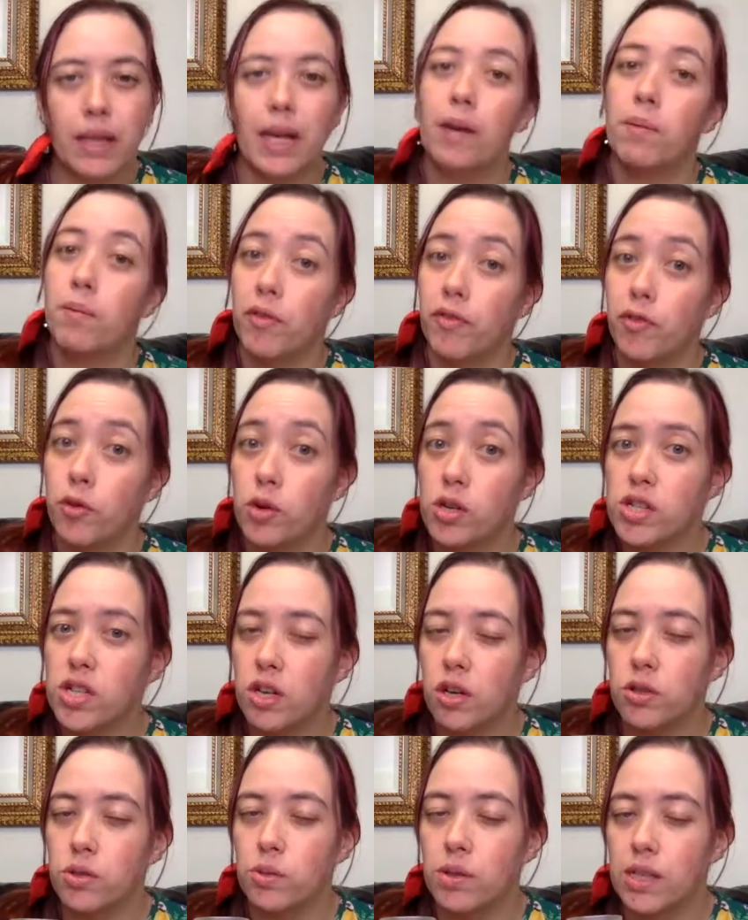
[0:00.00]
like before she
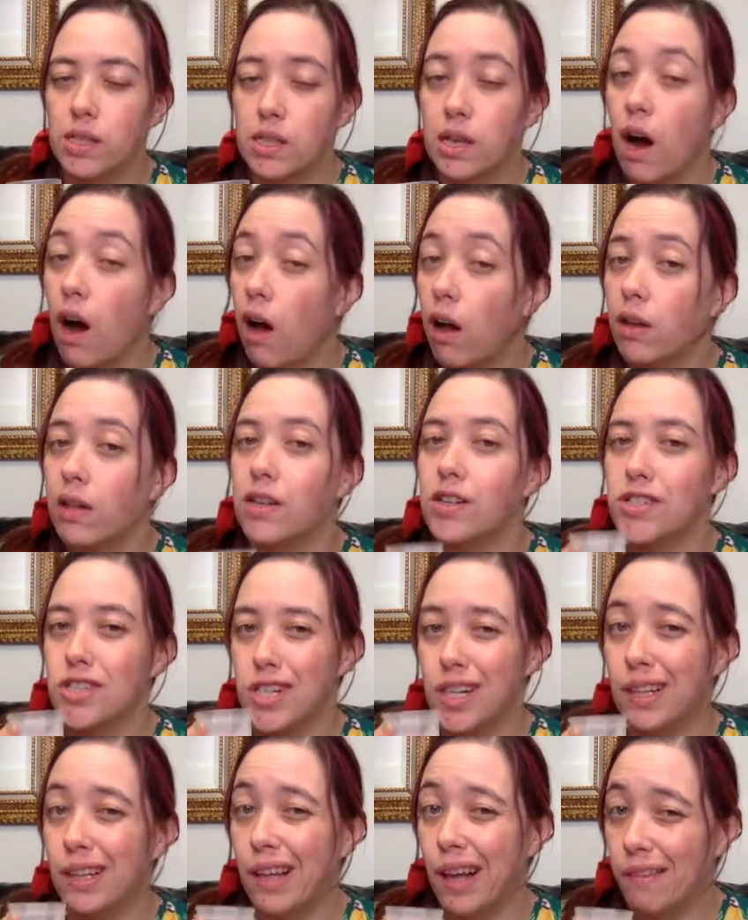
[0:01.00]
knows what it's called, because
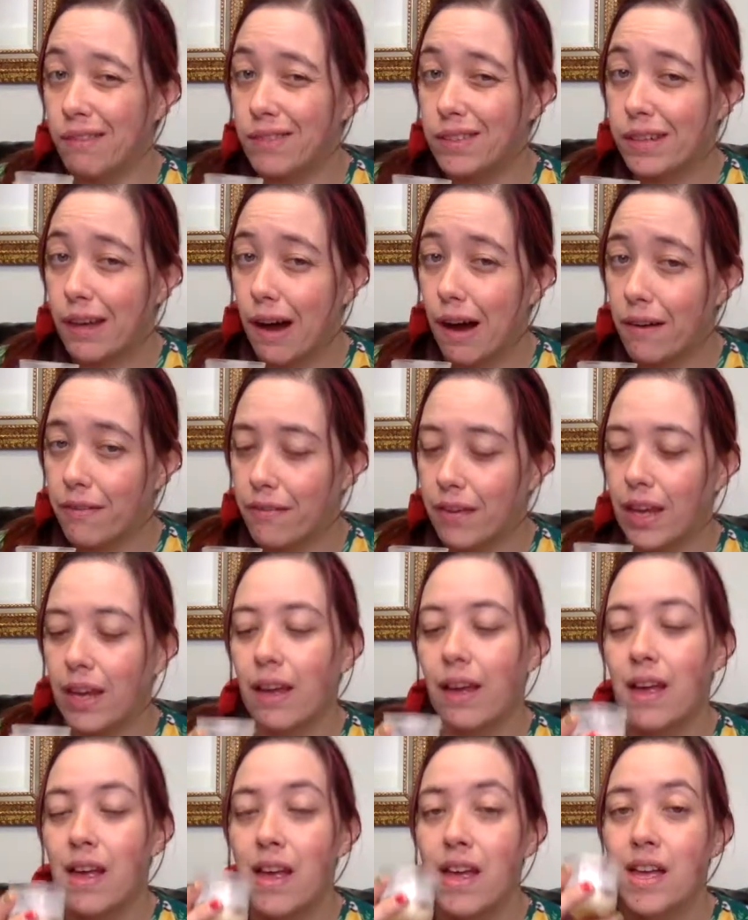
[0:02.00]
she loves coffee.
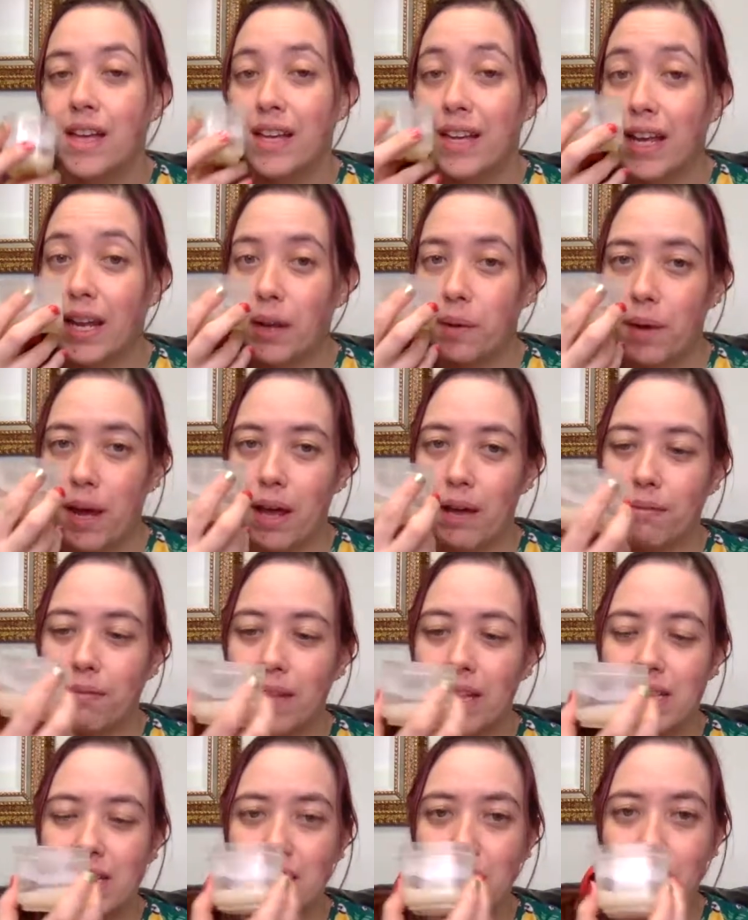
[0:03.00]
Anyway,
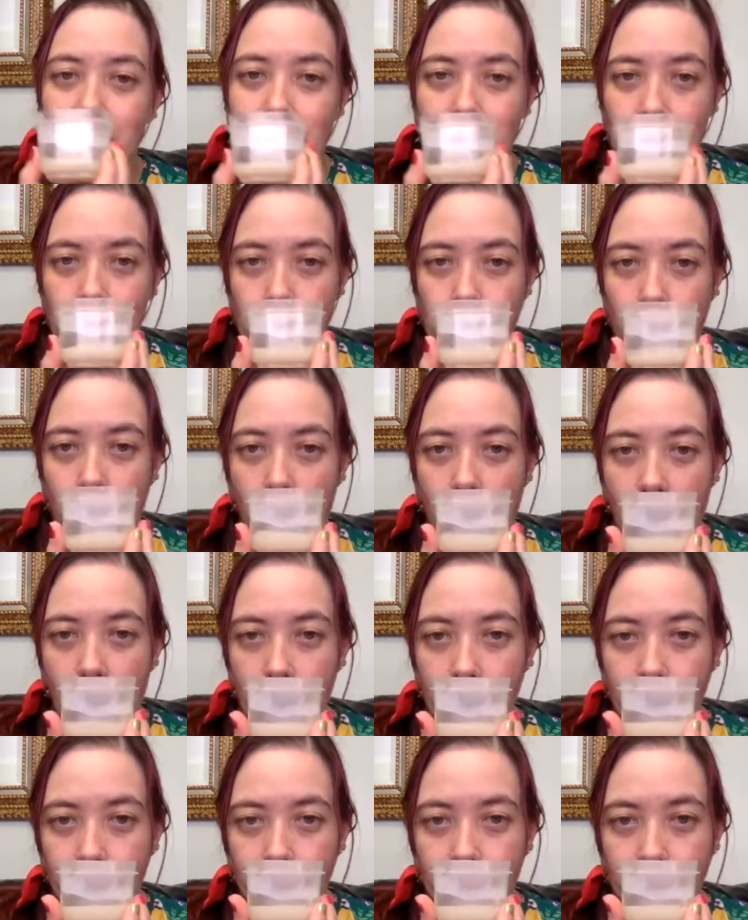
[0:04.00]
let's give this a try.
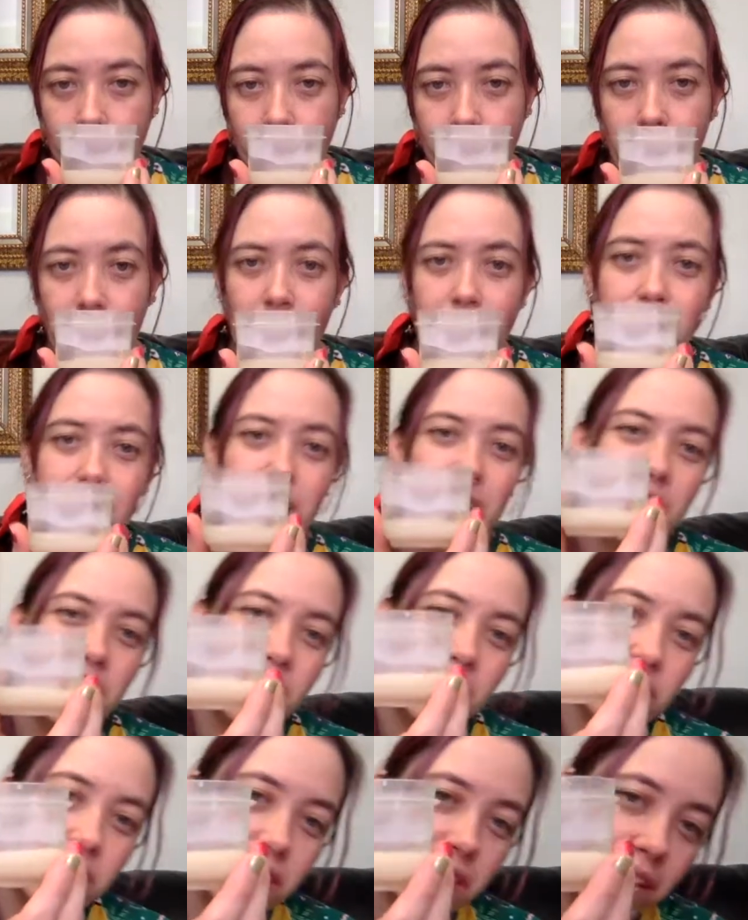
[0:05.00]
See, it just
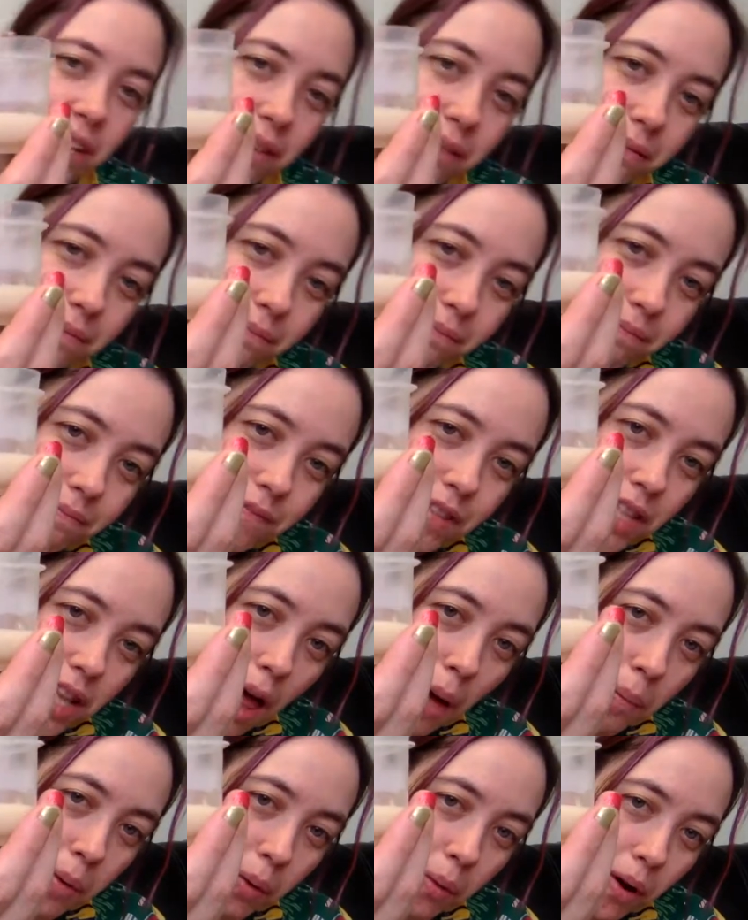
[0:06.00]
looks like
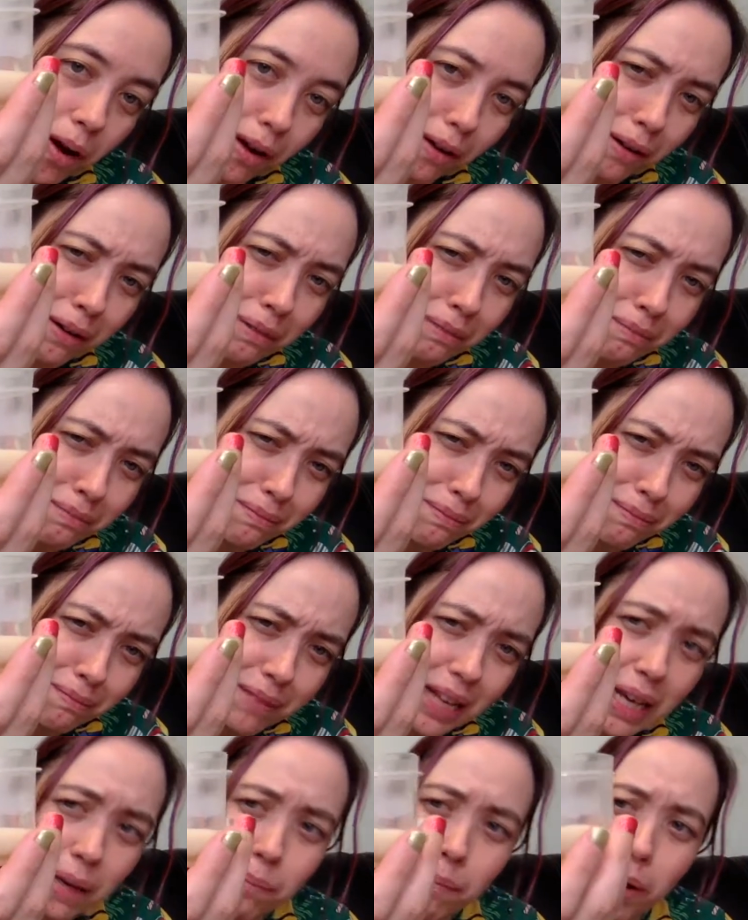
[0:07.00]
sloppy water,
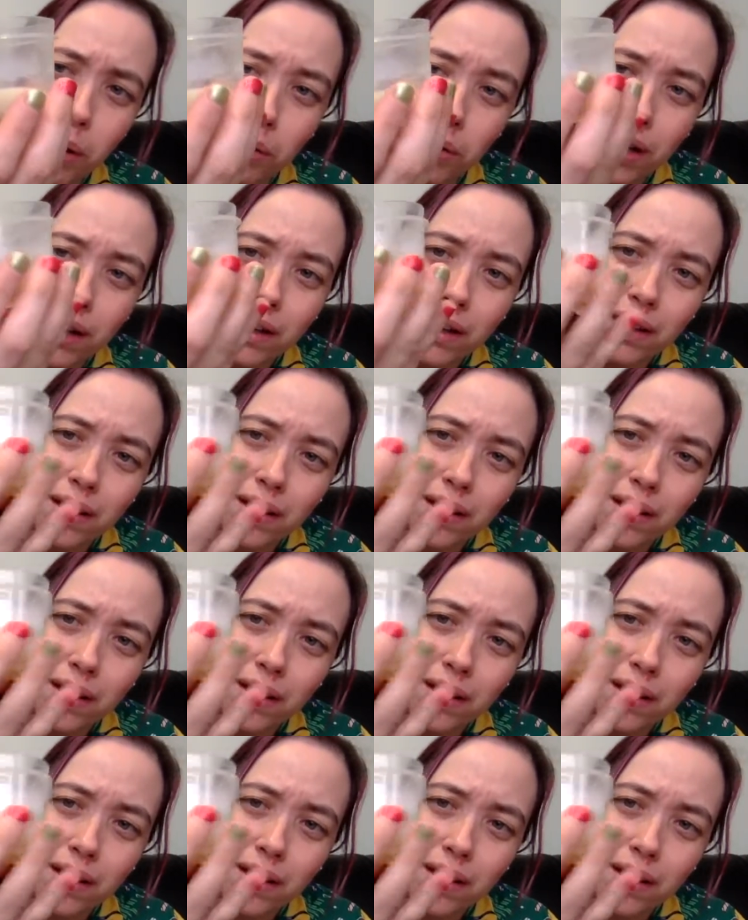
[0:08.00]
like milk.